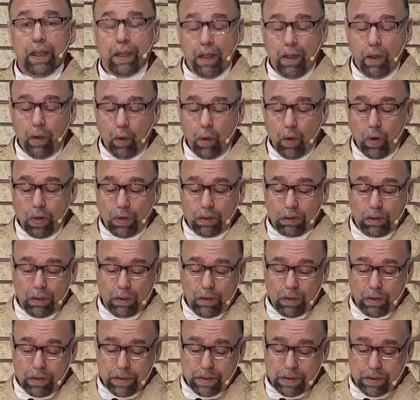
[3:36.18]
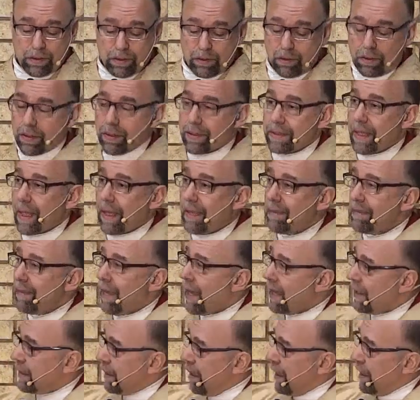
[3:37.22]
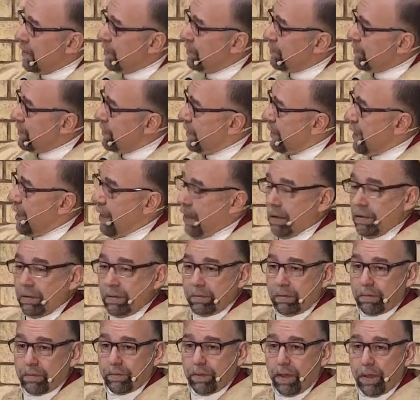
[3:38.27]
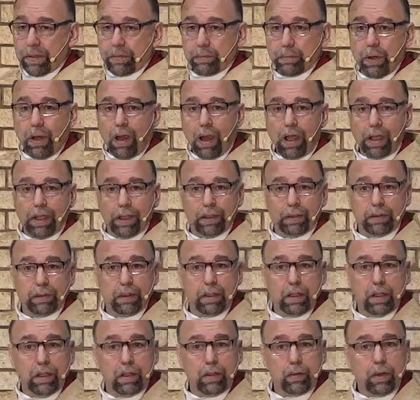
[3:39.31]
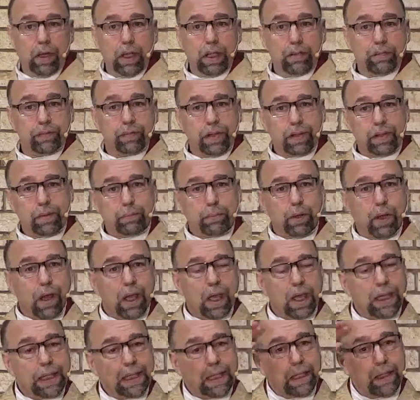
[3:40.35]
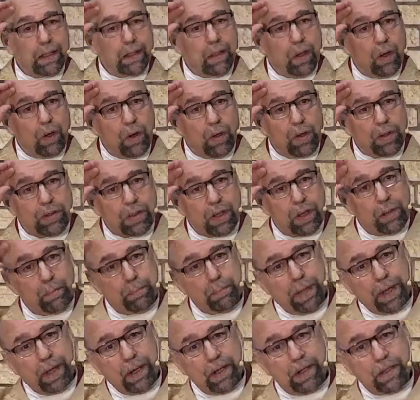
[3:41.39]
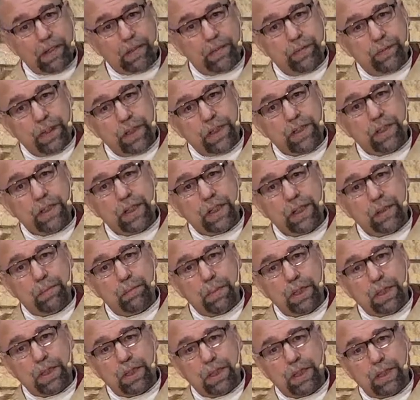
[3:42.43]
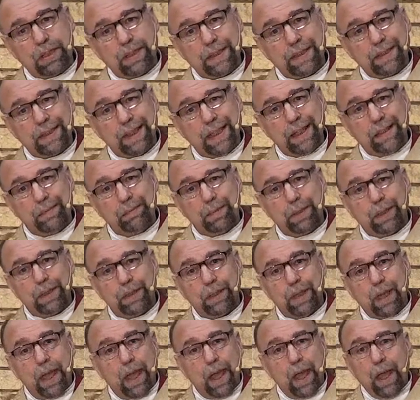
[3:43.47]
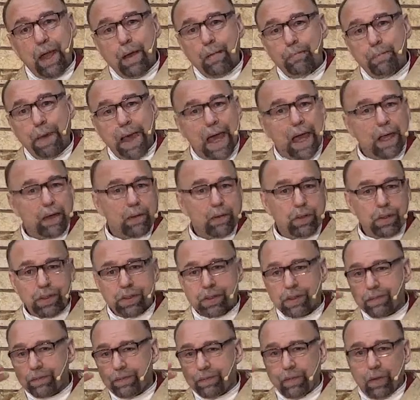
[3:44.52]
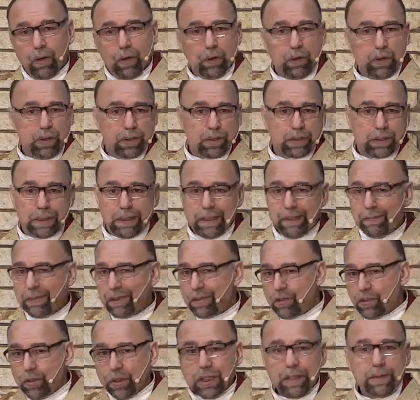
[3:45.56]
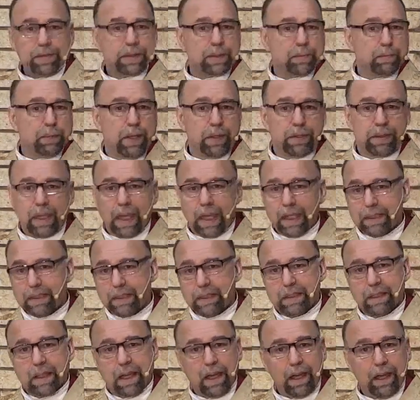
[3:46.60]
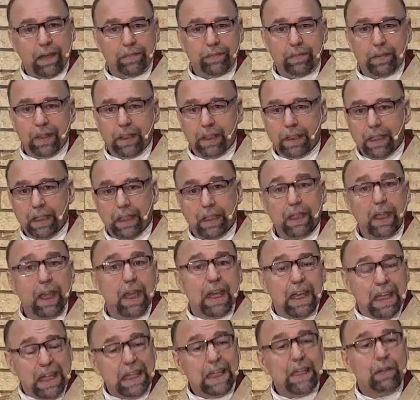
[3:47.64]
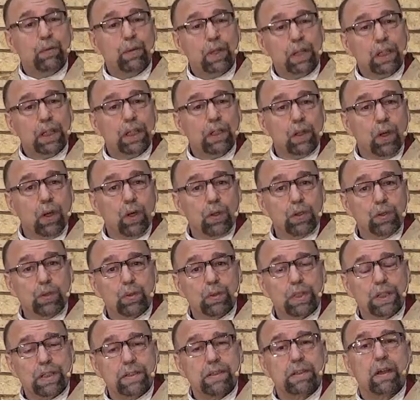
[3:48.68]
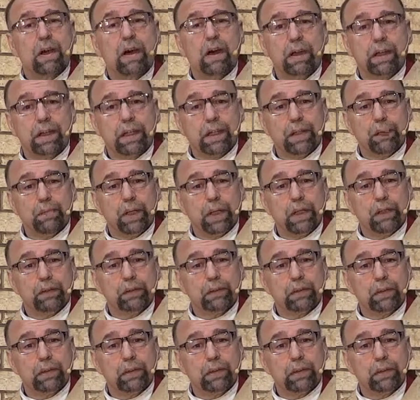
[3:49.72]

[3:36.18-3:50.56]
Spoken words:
Or send that guy over there, Father Brian, right? Father Brian knows our parish vision and mission statement backwards and forwards. He even dreams about that stuff. And he really knows what he's talking about.